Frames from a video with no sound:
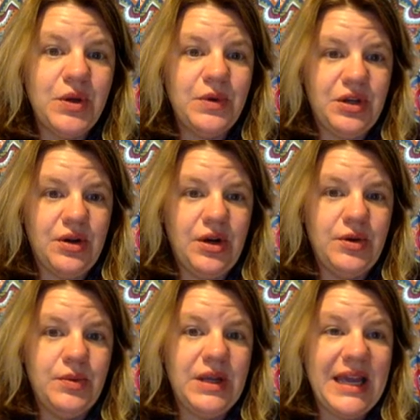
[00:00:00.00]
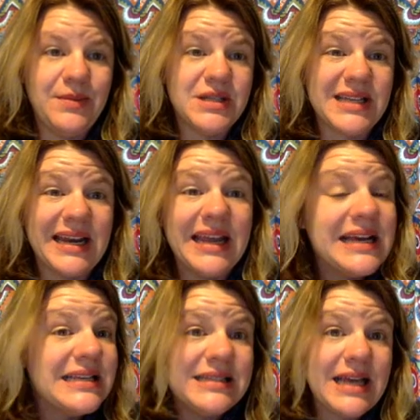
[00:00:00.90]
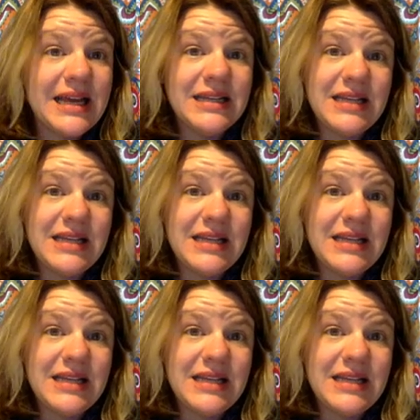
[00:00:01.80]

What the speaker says: you with your own game design. Set a